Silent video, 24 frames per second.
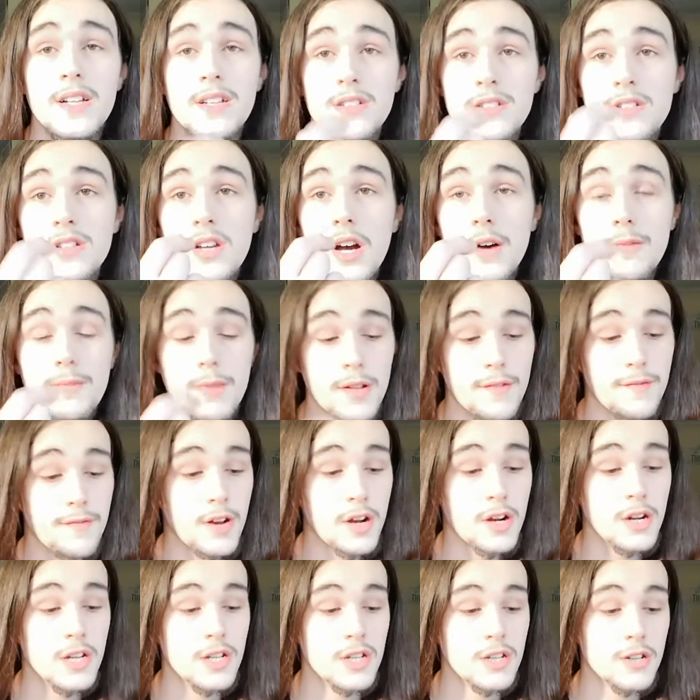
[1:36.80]
it's come in
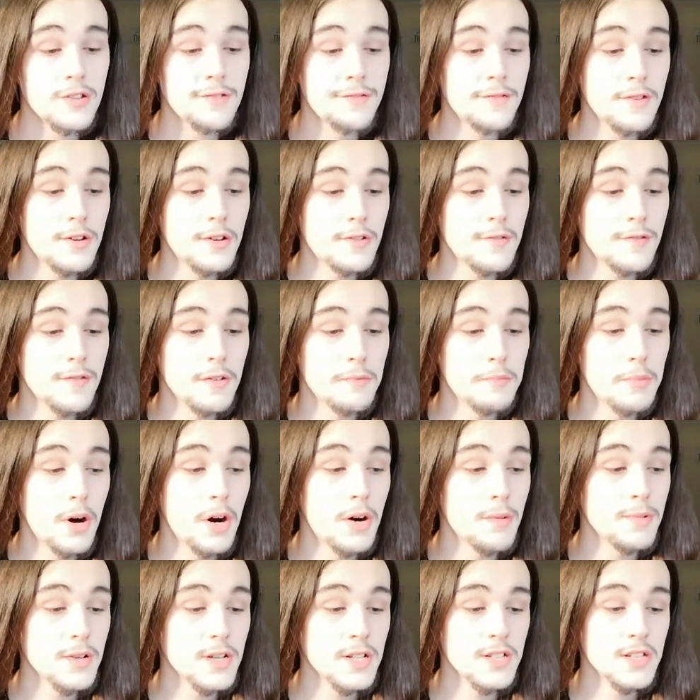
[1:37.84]
very useful for
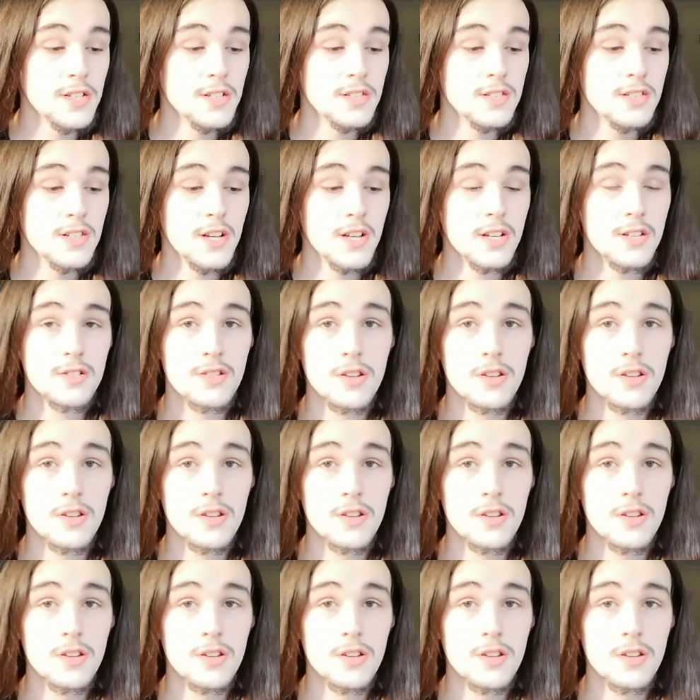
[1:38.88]
popping these things